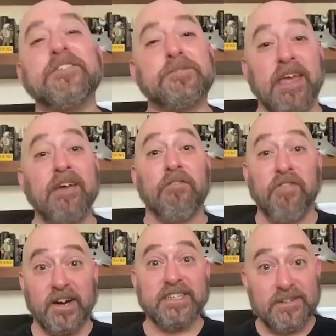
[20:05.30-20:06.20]
speaking of a
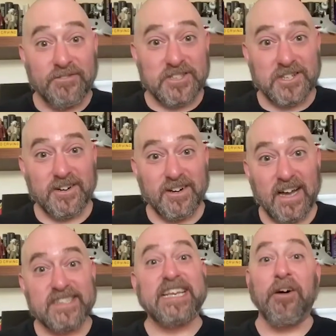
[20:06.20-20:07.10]
very different turn,
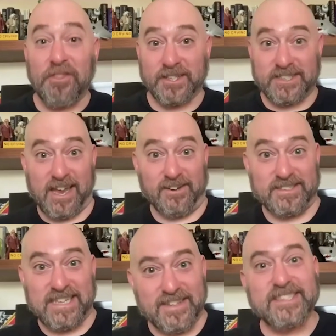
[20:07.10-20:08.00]
Southland
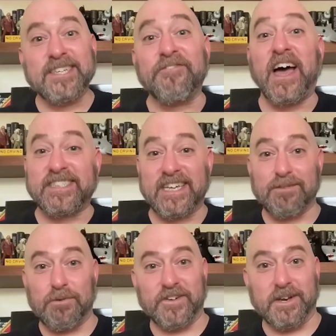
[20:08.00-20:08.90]
Tales. Now, this is a
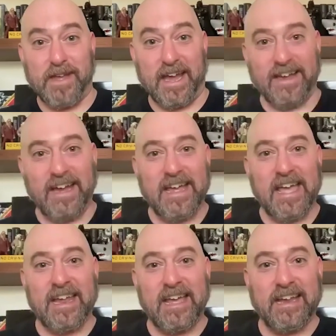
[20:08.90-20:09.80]
fascinating movie to me.
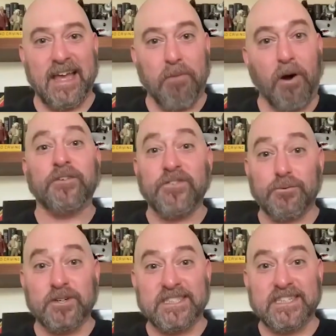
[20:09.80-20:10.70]
And part of
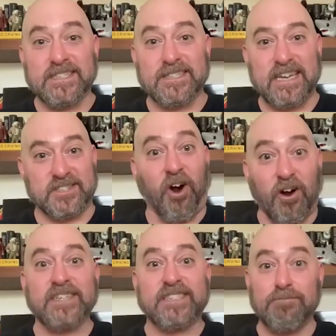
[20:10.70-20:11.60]
the reason is
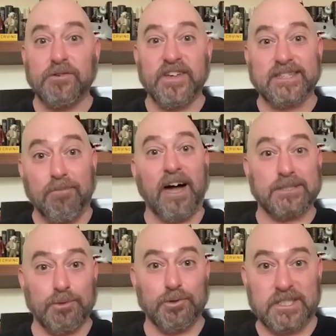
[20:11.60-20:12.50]
it's a movie that's
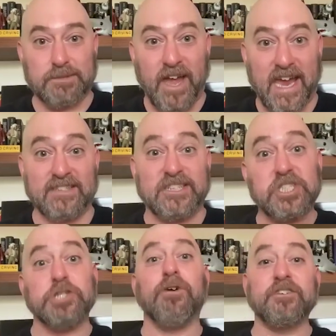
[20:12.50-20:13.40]
impossible to explain.
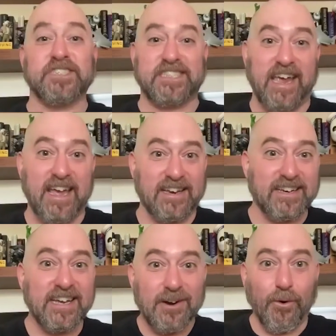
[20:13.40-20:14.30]
Did you
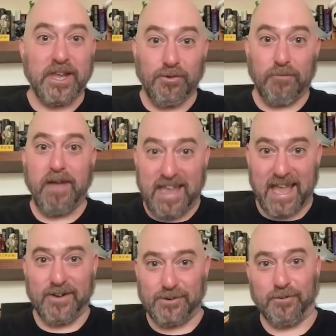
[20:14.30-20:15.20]
understand what you were
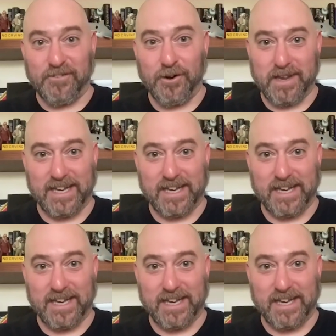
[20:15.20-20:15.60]
making when you were filming